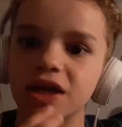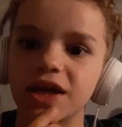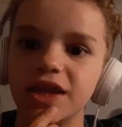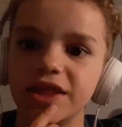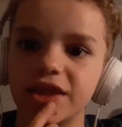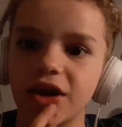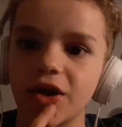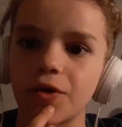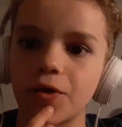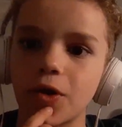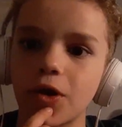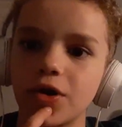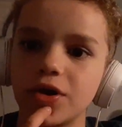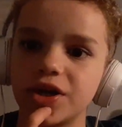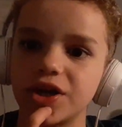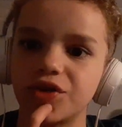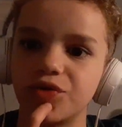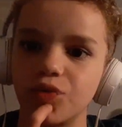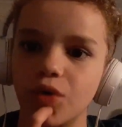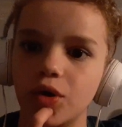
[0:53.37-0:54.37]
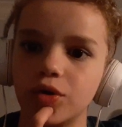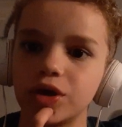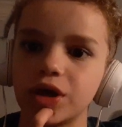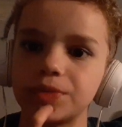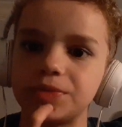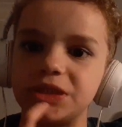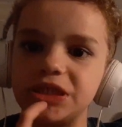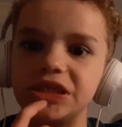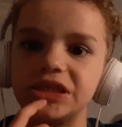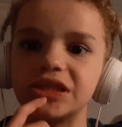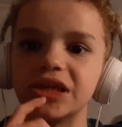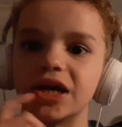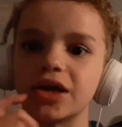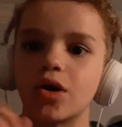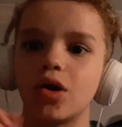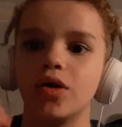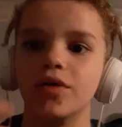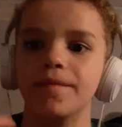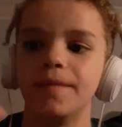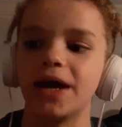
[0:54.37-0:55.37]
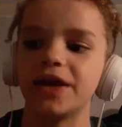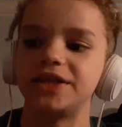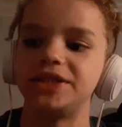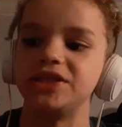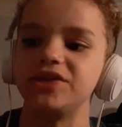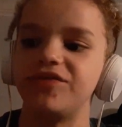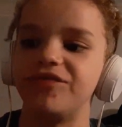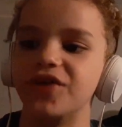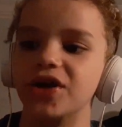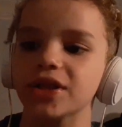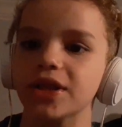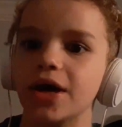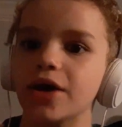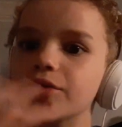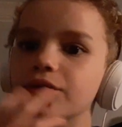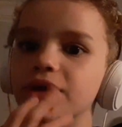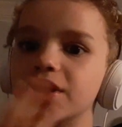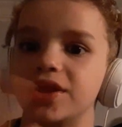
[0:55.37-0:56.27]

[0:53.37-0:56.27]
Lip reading: they were already grown-up teeth. Like all of my teeth fell out,